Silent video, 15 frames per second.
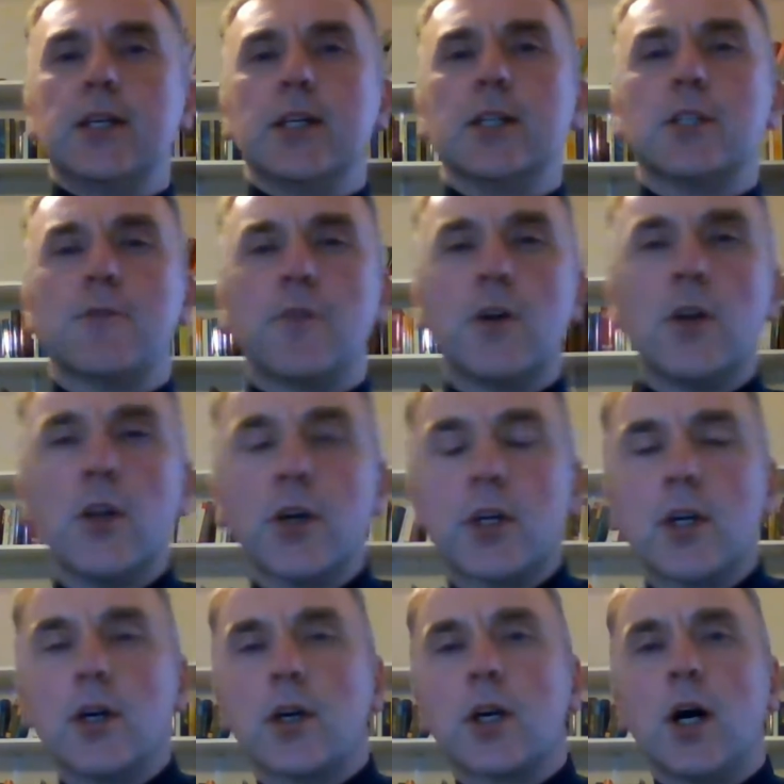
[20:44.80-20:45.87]
Because for
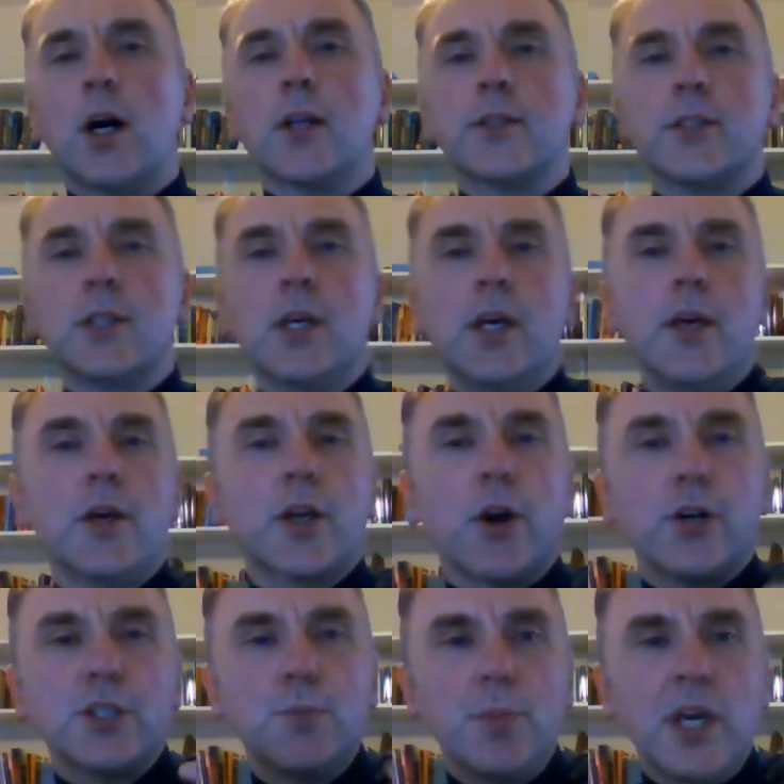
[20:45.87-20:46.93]
Luke,
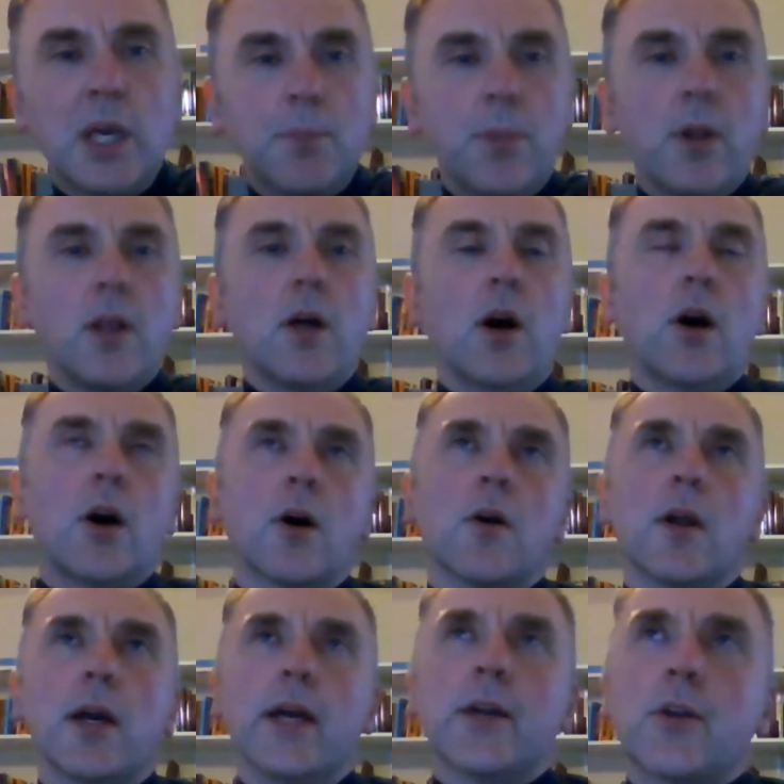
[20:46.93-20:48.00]
God's people
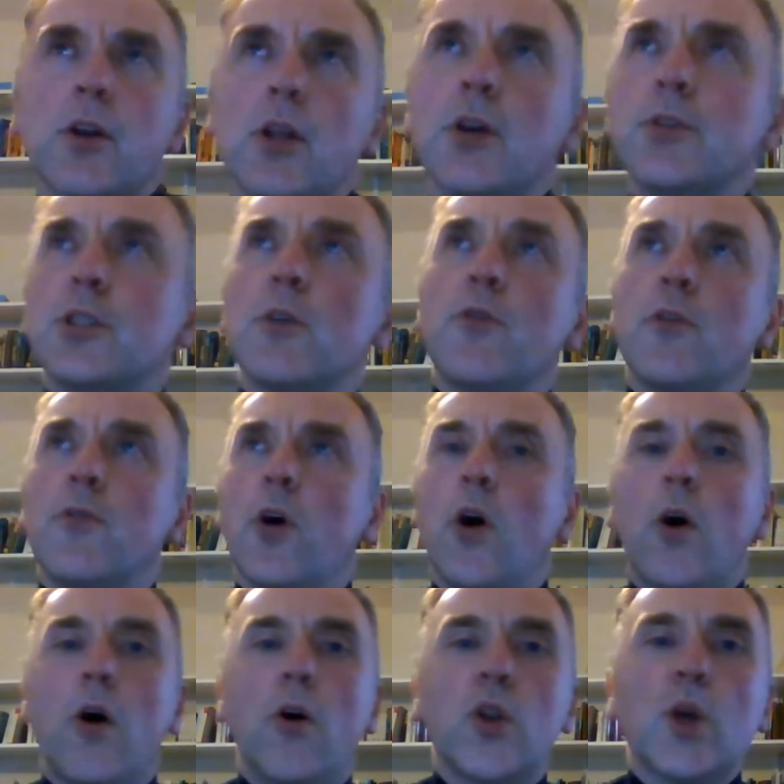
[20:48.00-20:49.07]
are inclusive of
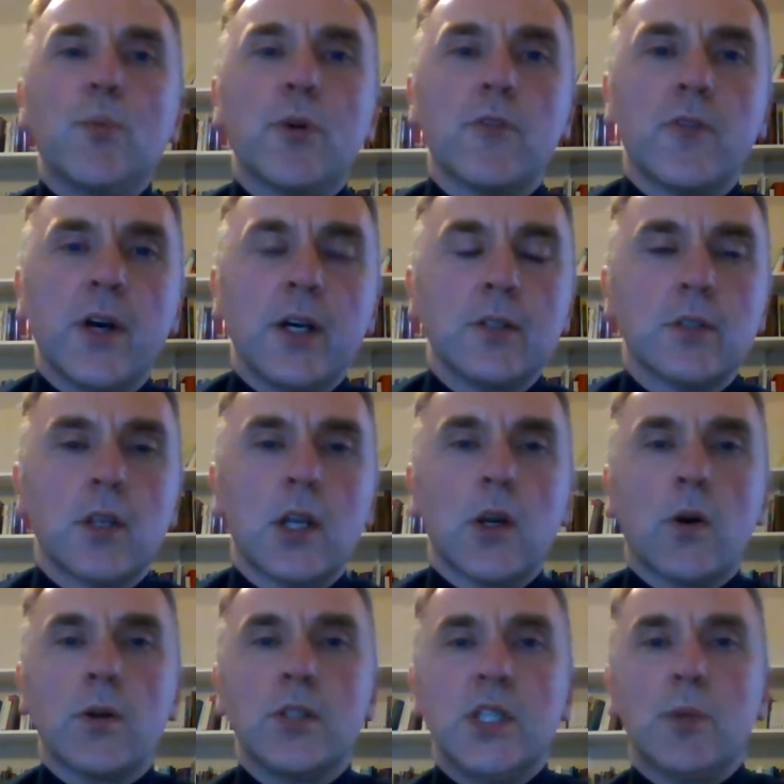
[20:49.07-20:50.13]
all who profess the
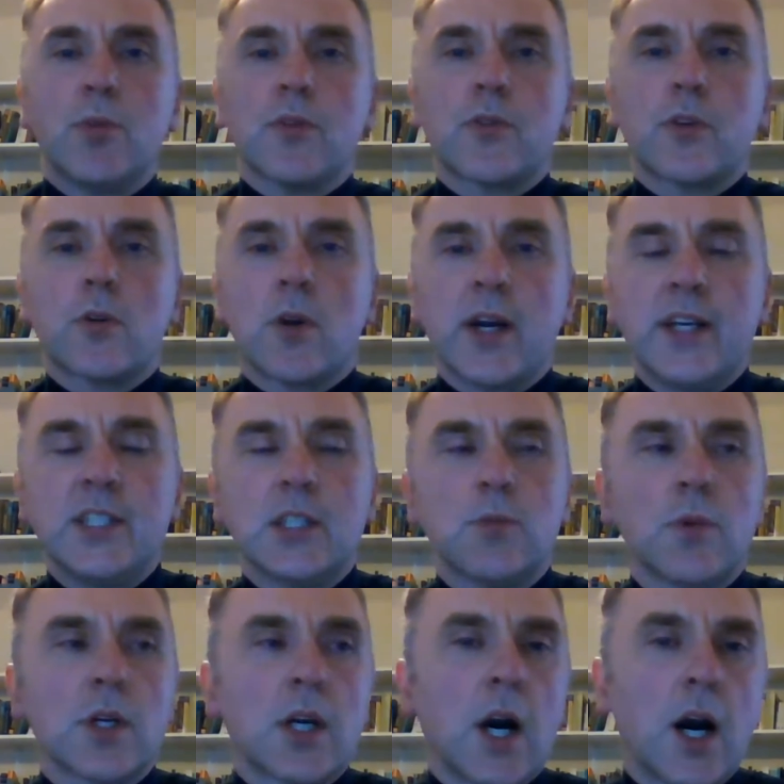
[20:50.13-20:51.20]
Lordship of Christ,
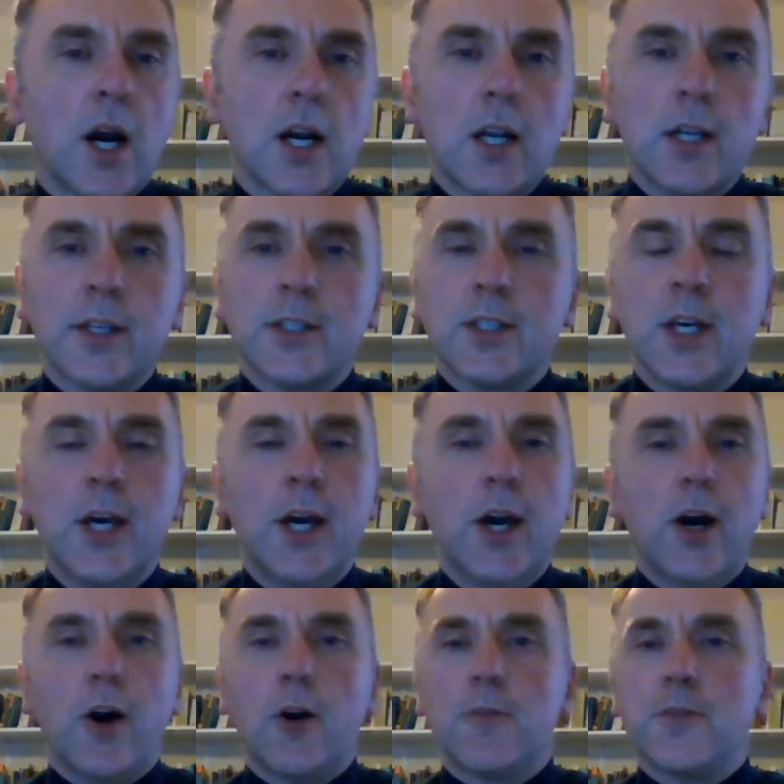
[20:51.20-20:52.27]
regardless
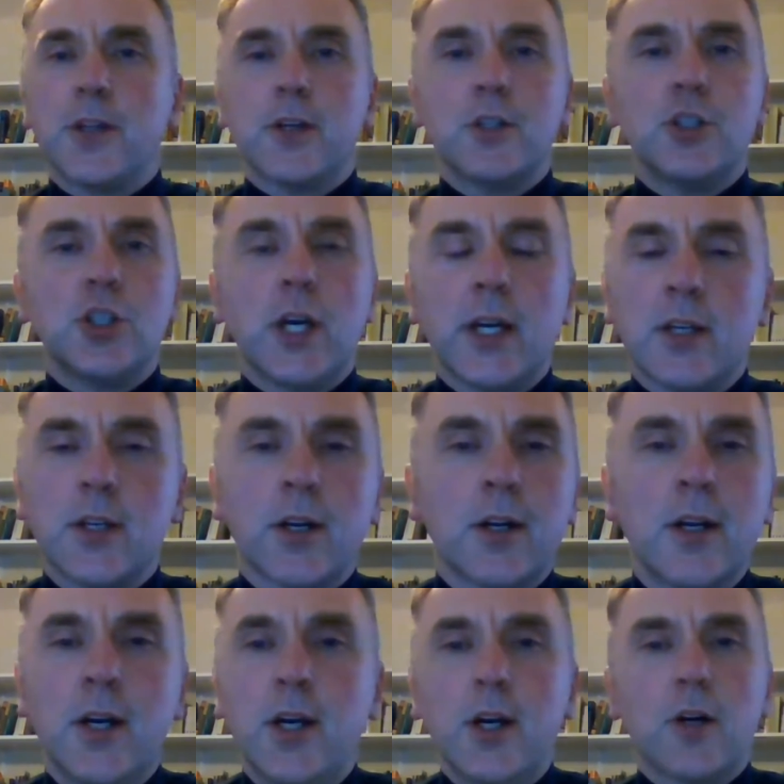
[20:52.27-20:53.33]
of their
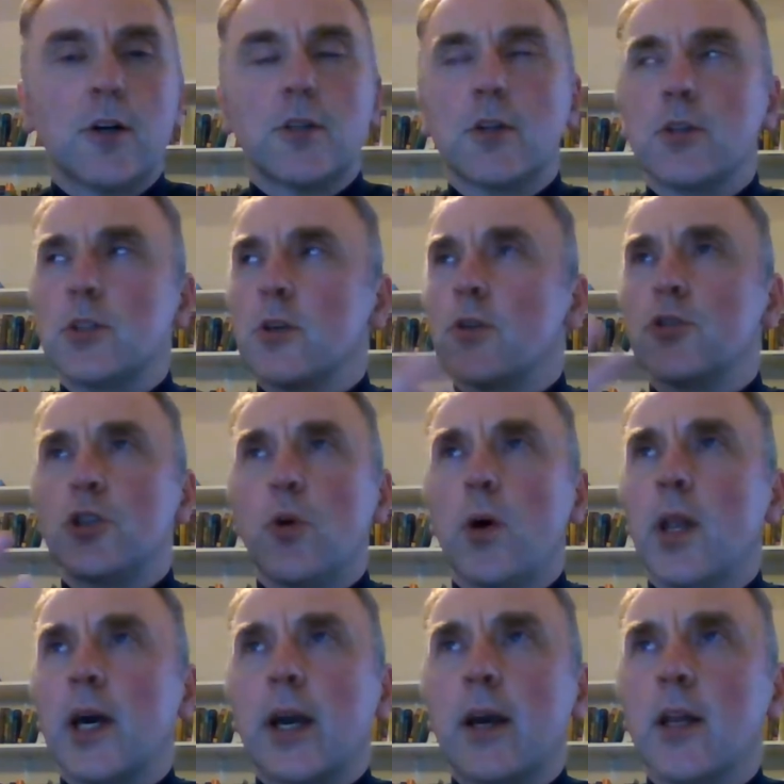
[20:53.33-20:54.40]
gender or their
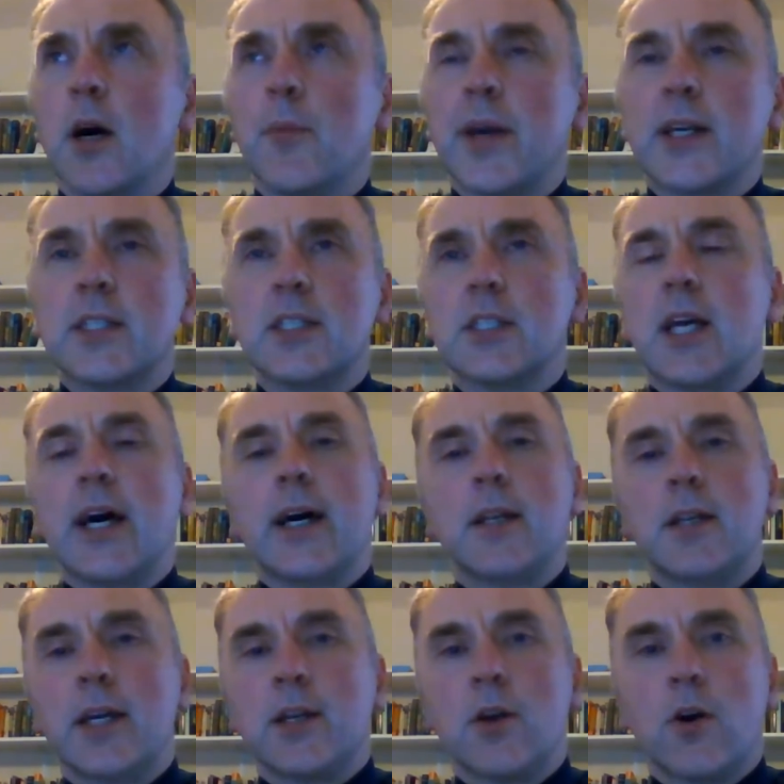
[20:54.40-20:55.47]
socioeconomic
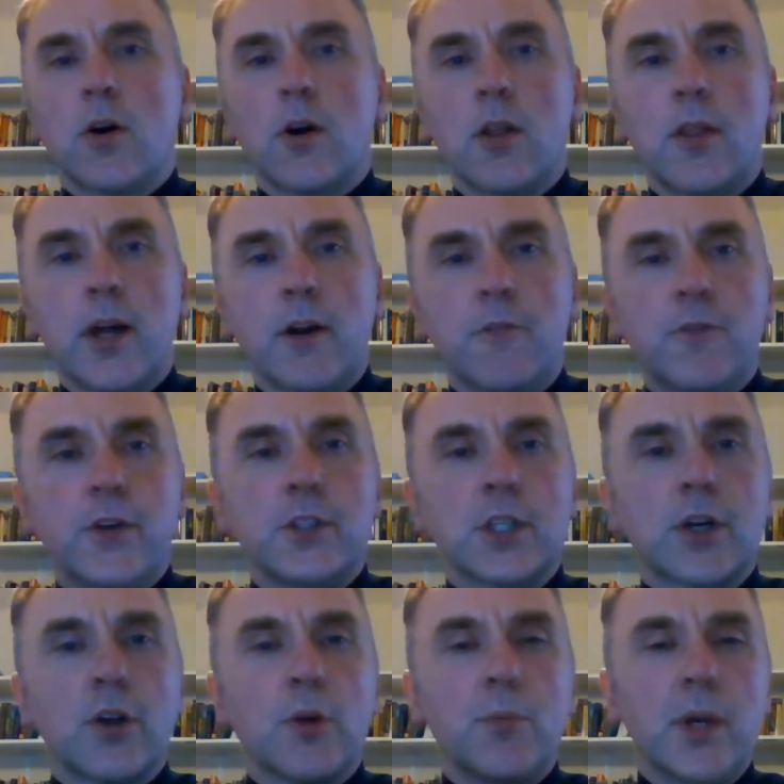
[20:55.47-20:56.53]
standing or their
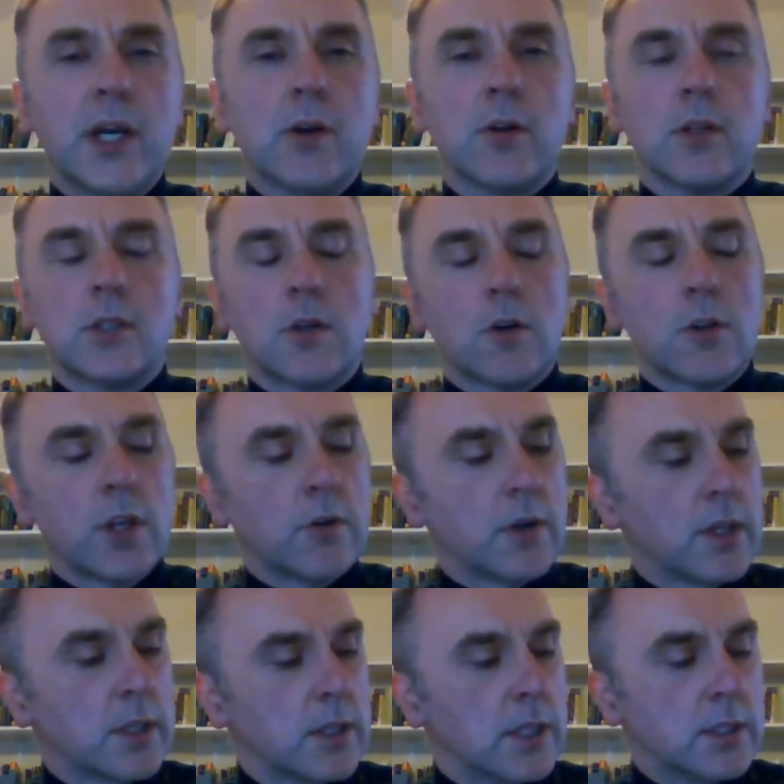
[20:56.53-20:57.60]
physical appearance or their
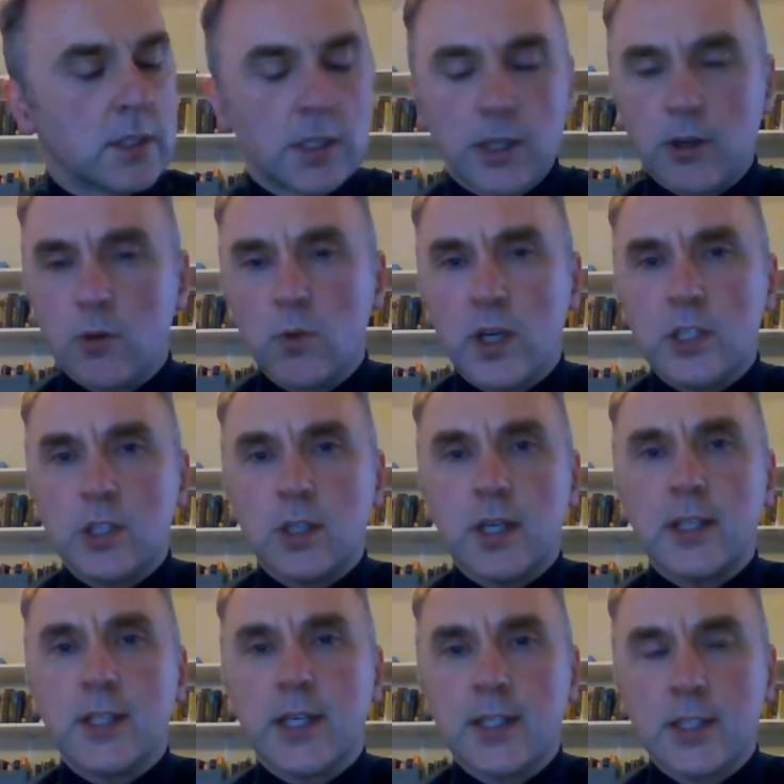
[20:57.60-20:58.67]
ethnicity or racial
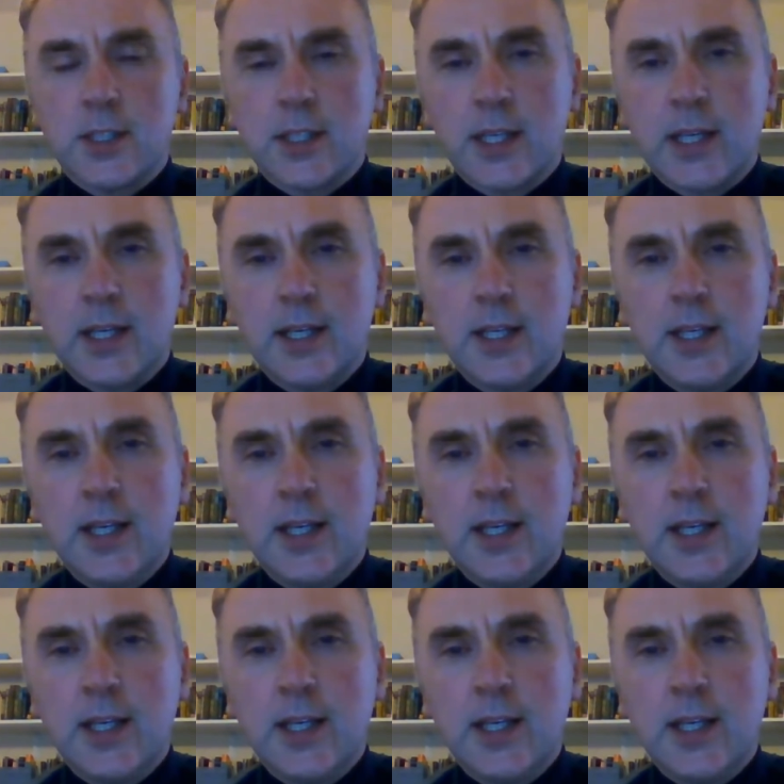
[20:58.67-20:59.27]
identity.